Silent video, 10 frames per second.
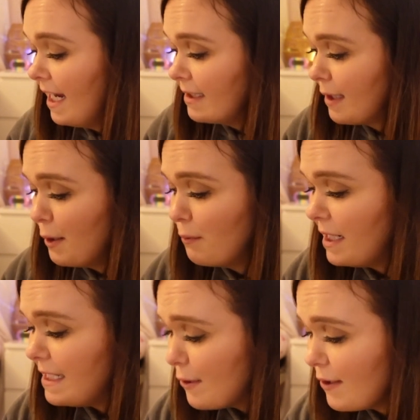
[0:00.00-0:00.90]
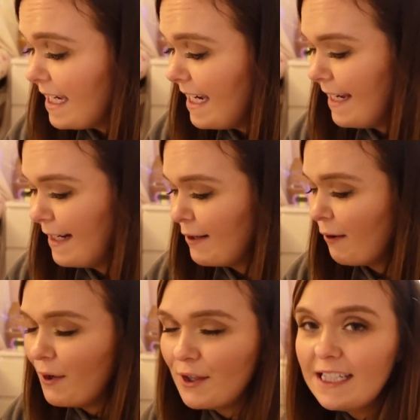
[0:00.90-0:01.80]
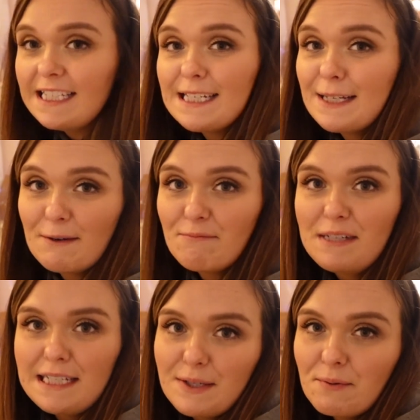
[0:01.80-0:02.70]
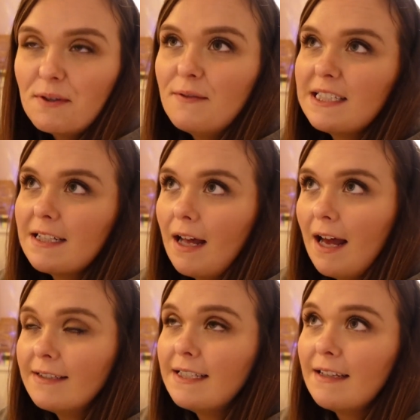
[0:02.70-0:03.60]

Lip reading: So he took it in, not only did he go and read it to all of his class,